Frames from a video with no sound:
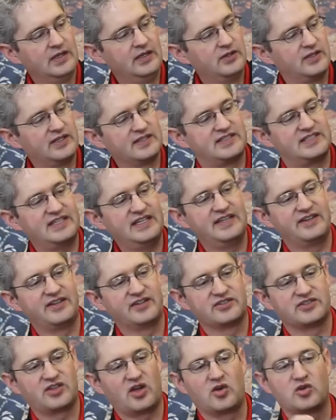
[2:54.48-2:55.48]
You can see
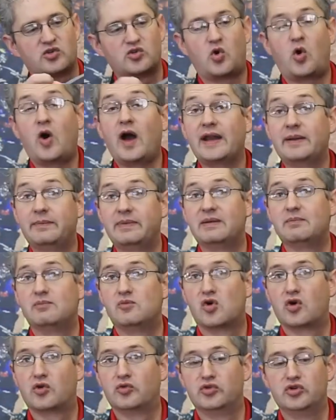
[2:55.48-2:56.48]
there's quite a bit
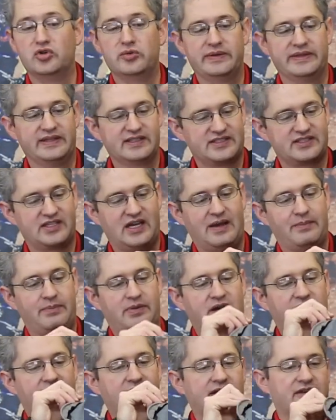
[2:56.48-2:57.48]
more room in this top
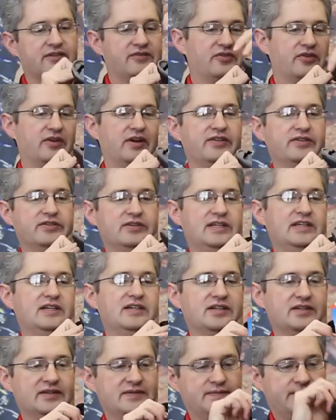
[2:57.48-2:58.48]
pocket for other
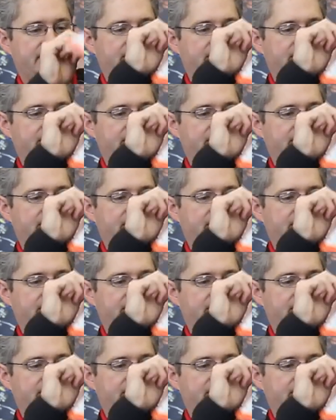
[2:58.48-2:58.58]
gear.